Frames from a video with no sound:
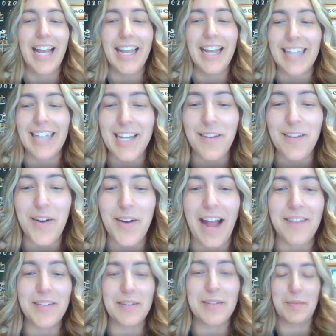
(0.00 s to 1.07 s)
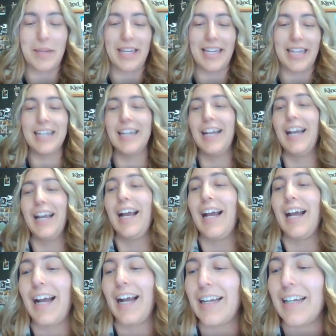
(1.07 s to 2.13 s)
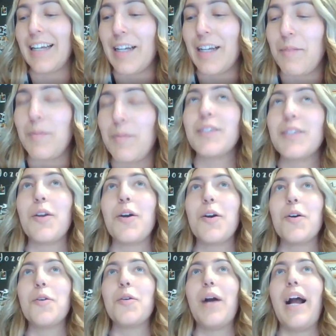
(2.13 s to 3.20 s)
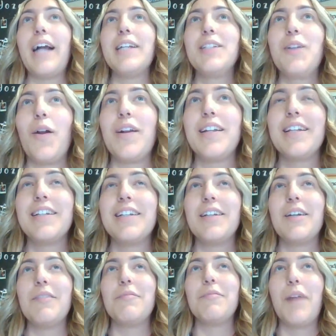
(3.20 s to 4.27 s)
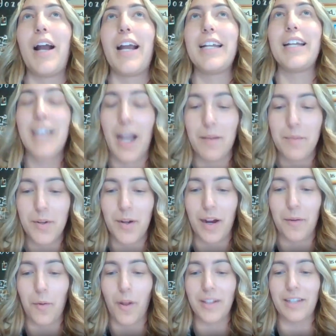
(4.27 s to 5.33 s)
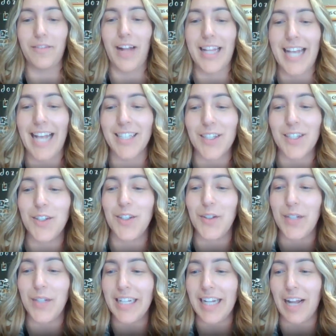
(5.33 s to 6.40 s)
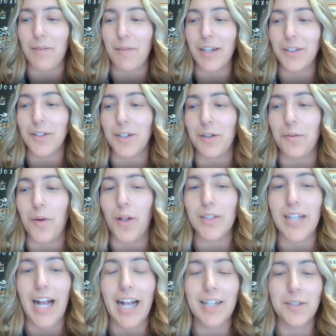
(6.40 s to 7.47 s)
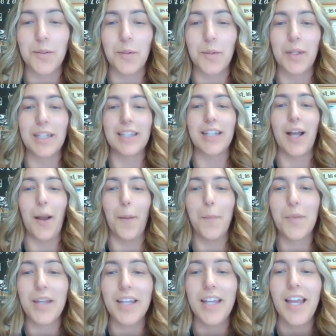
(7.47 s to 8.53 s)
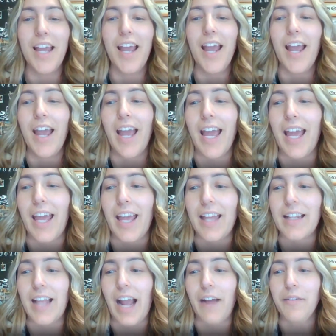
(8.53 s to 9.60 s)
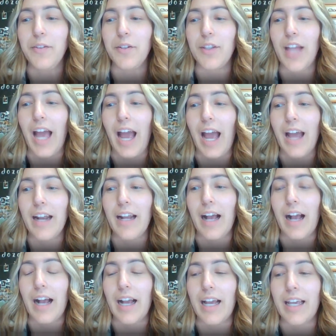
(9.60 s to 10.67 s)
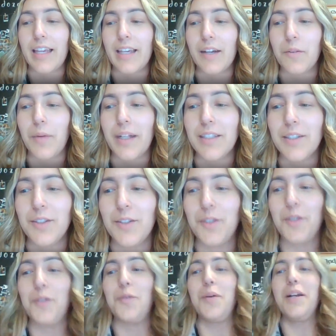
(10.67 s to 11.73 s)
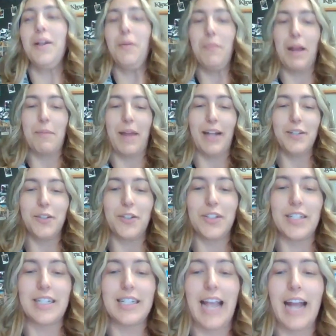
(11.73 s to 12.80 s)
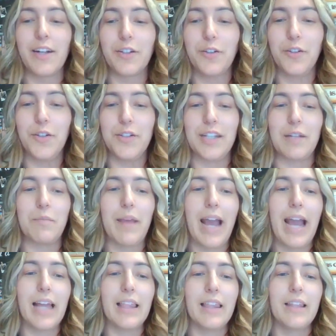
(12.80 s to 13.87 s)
Thank you for having me. So I started my time here at Walnut Valley as a student. I'm actually a Walnut High School alum. And after that, I went to do my bachelor's in Santa Cruz in math.